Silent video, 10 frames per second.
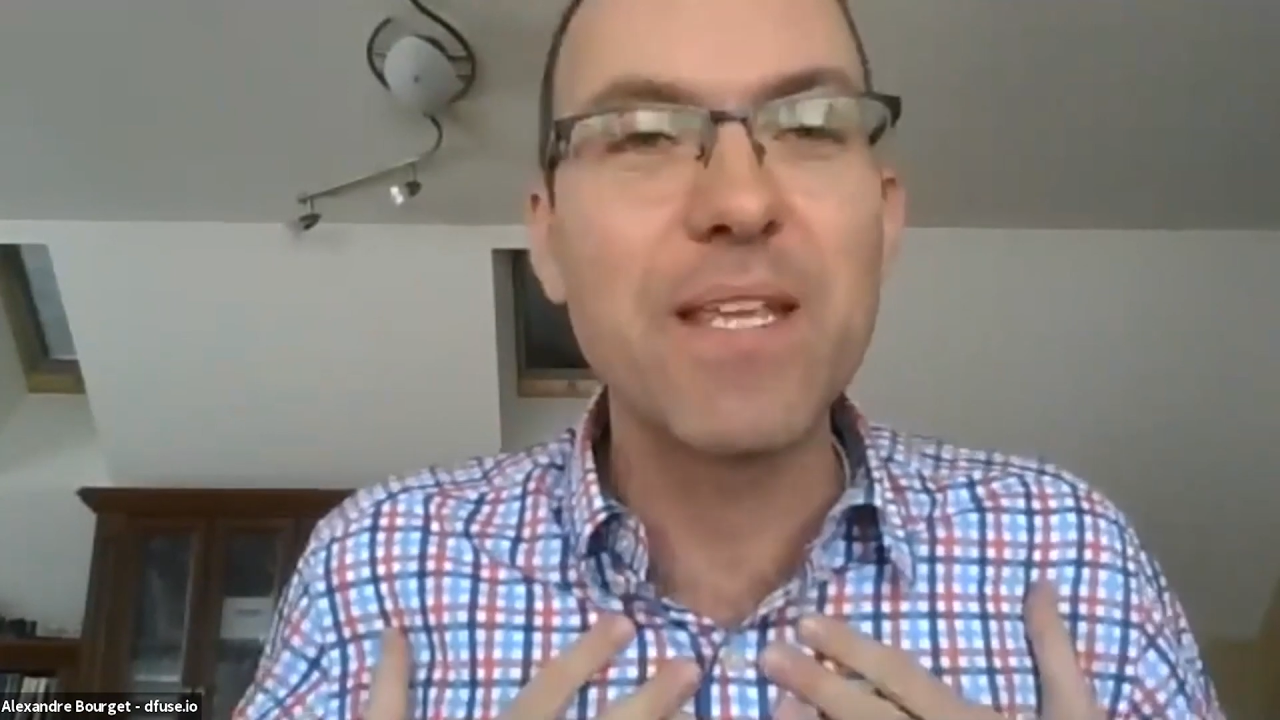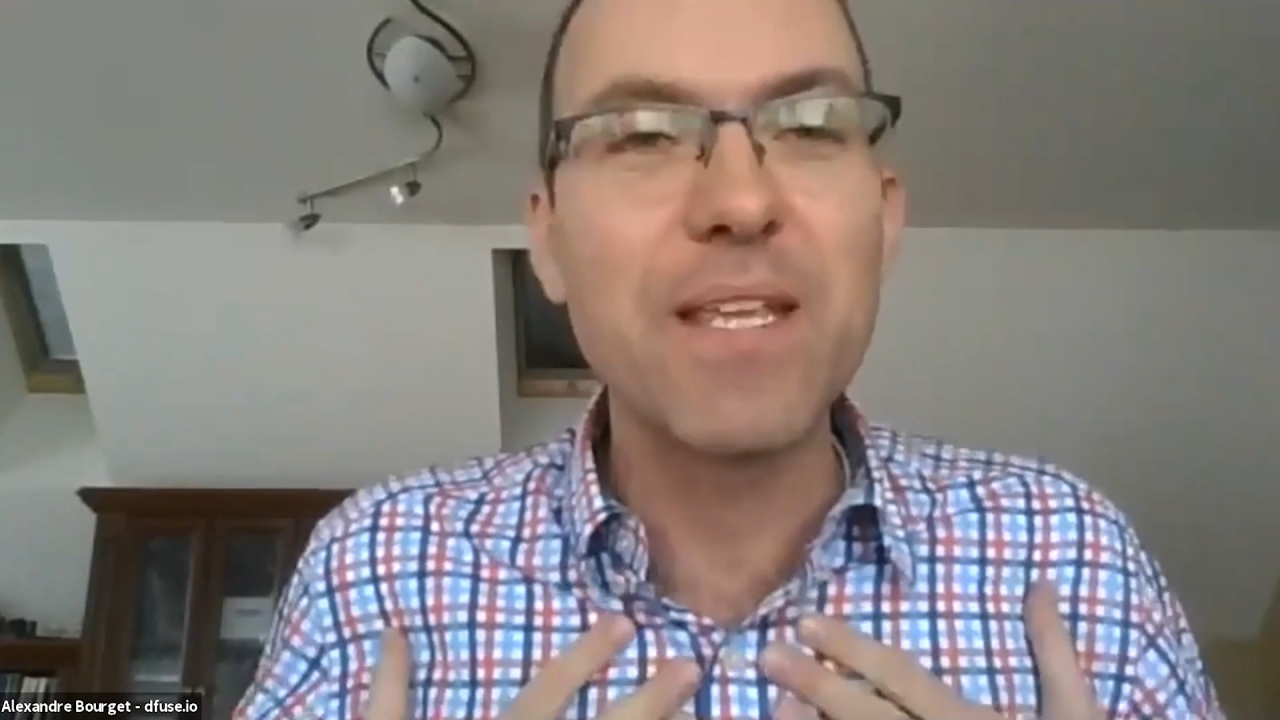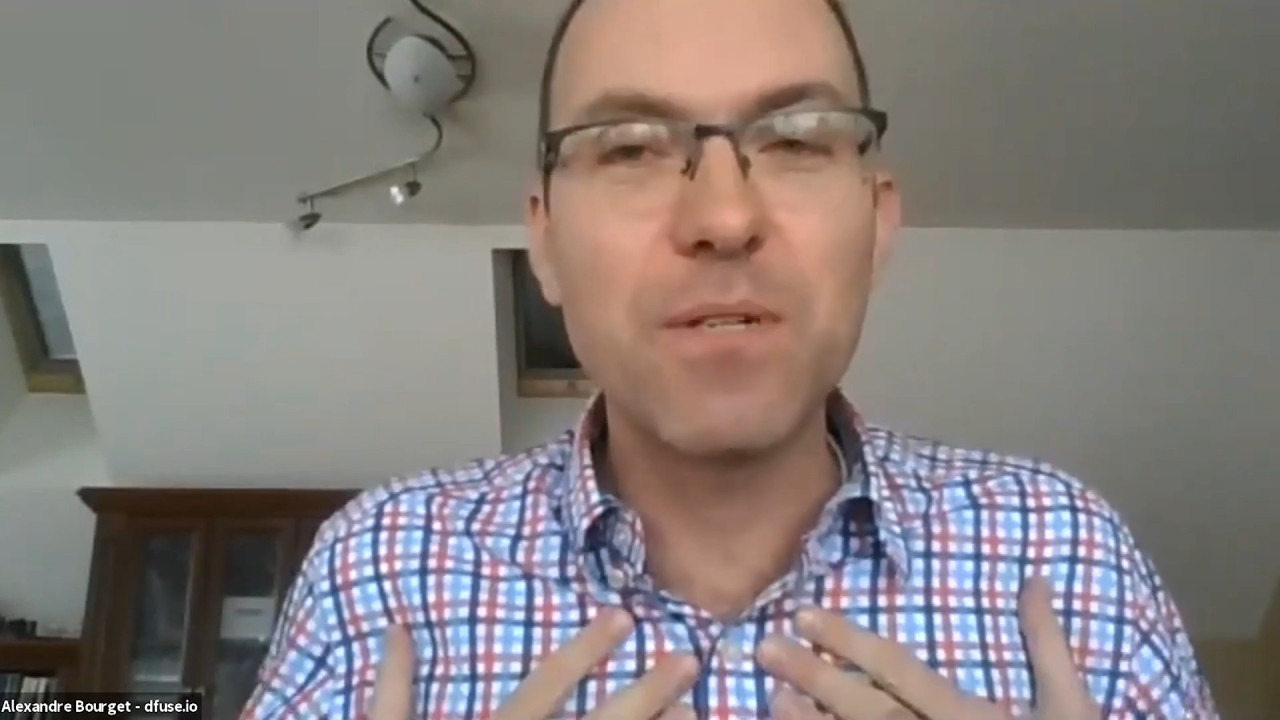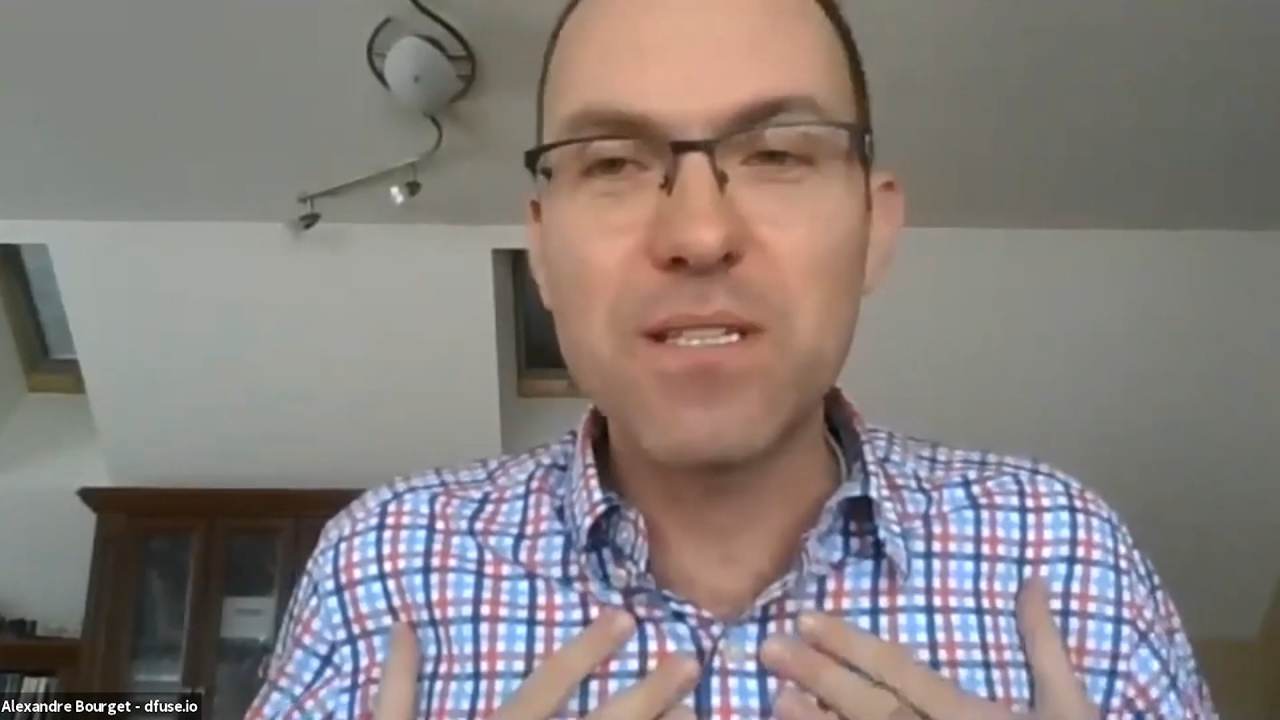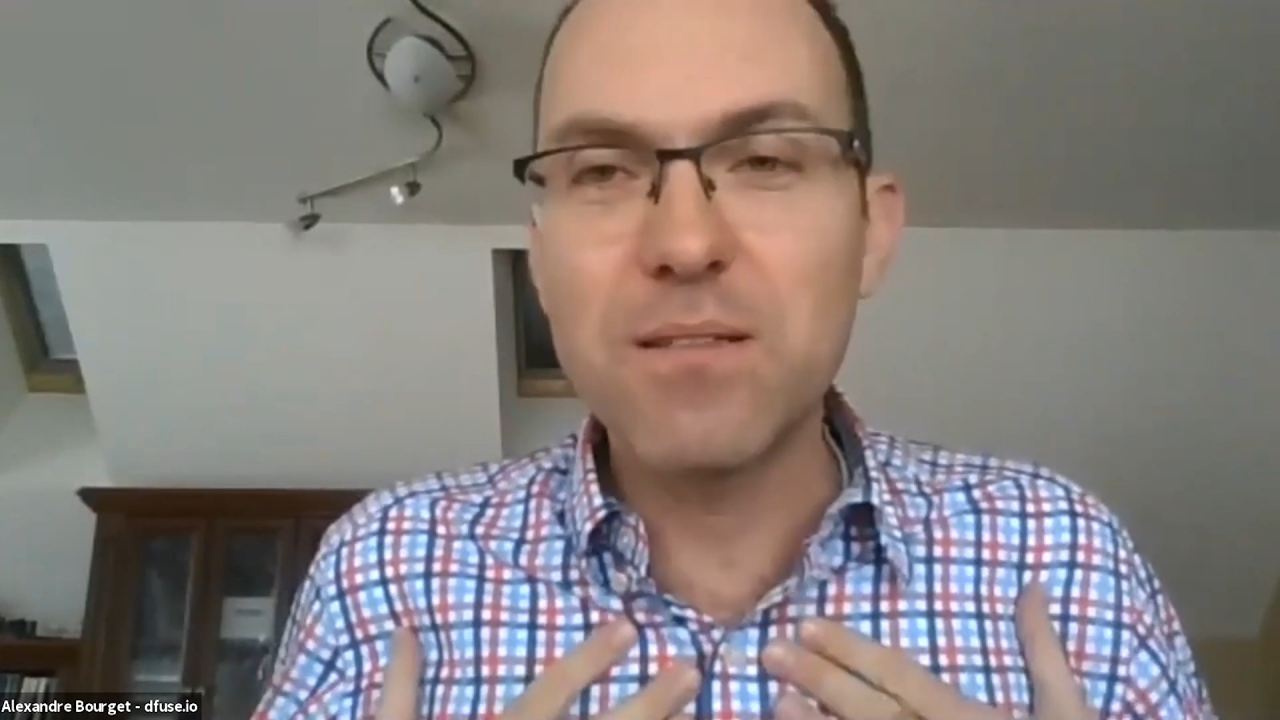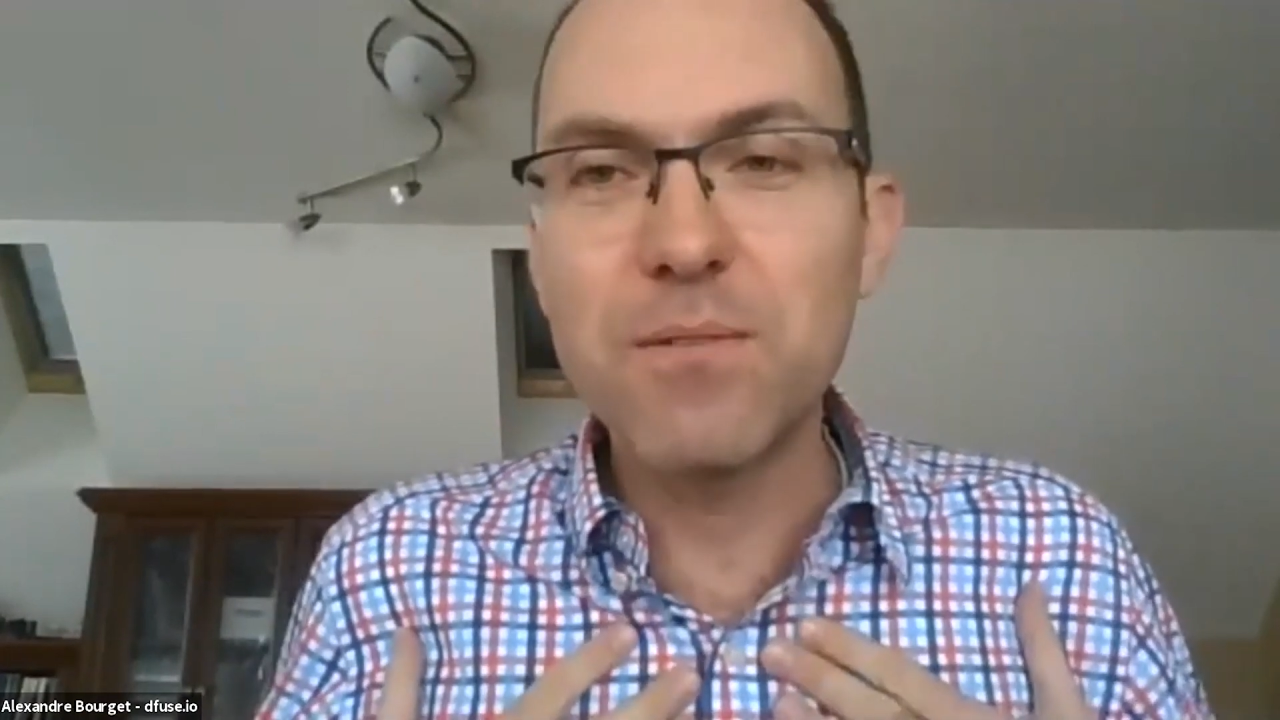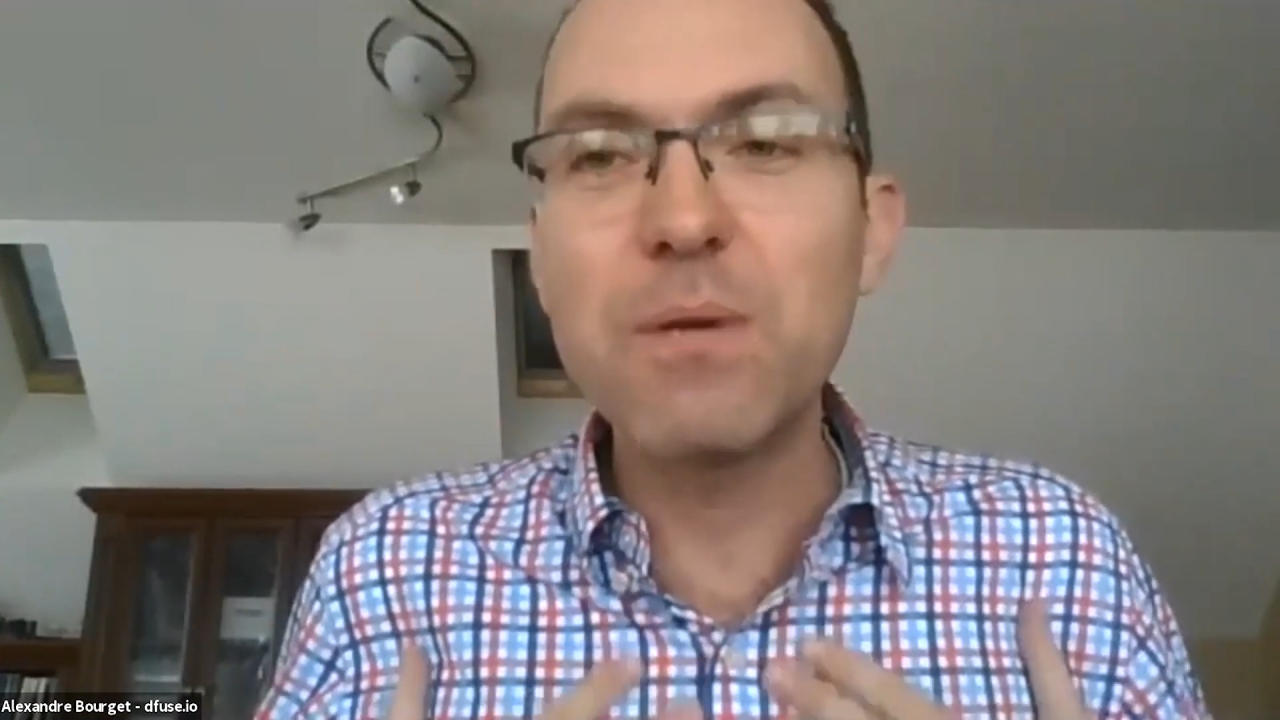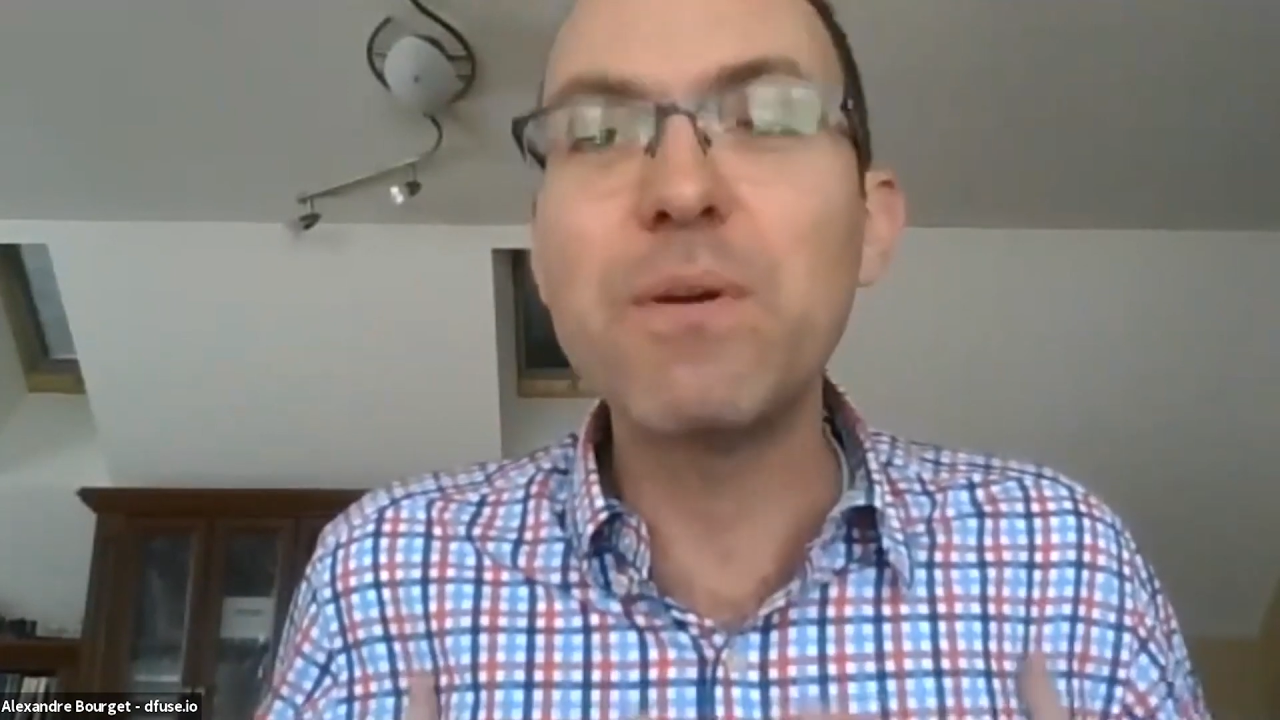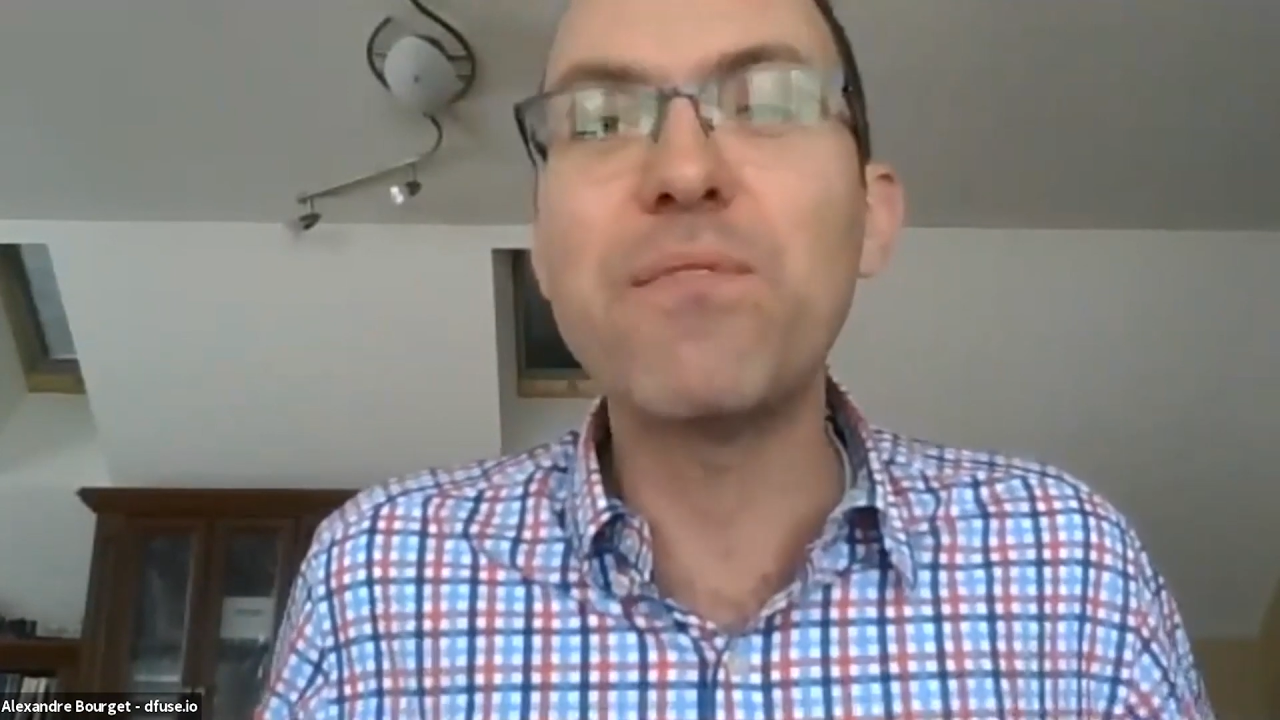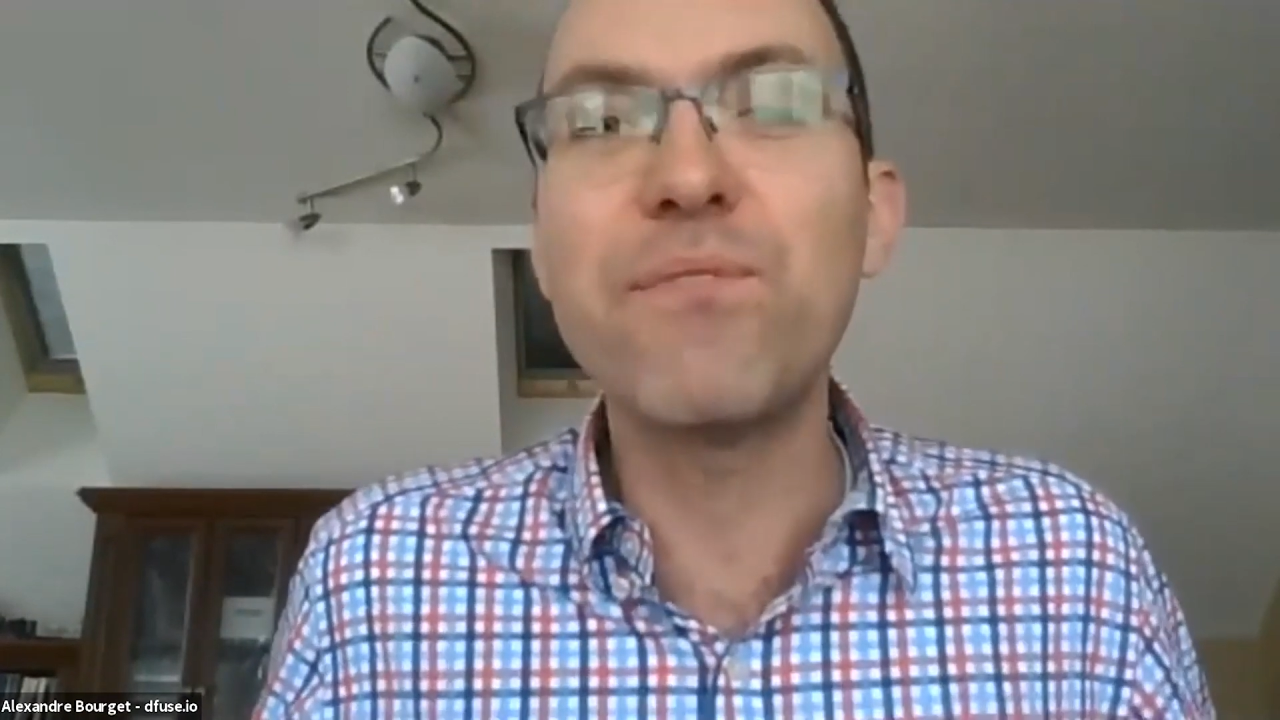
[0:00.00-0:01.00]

When we